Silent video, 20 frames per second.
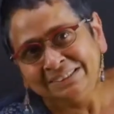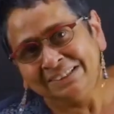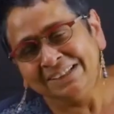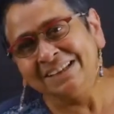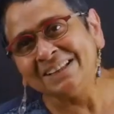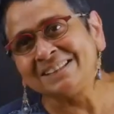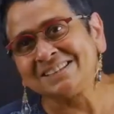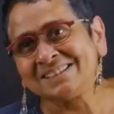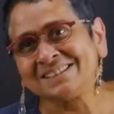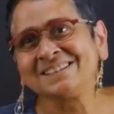
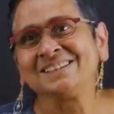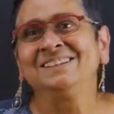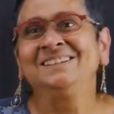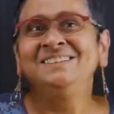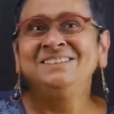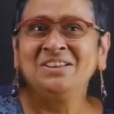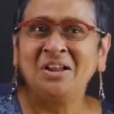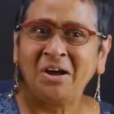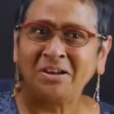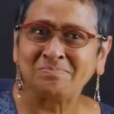it's
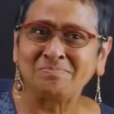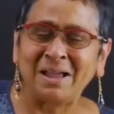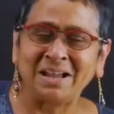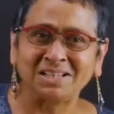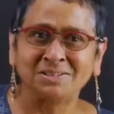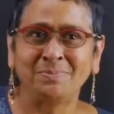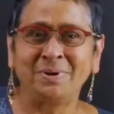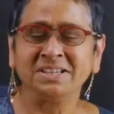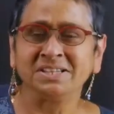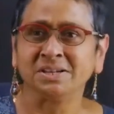not
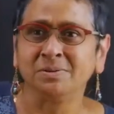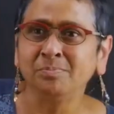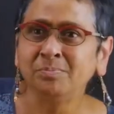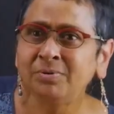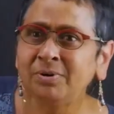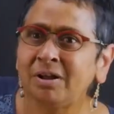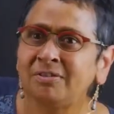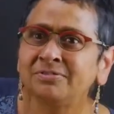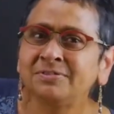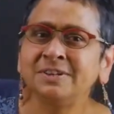maximizing
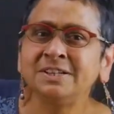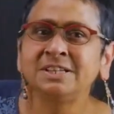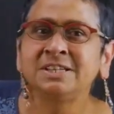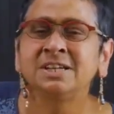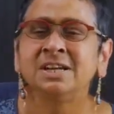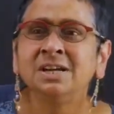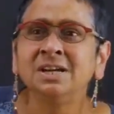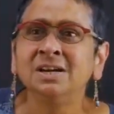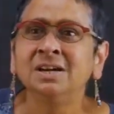profit.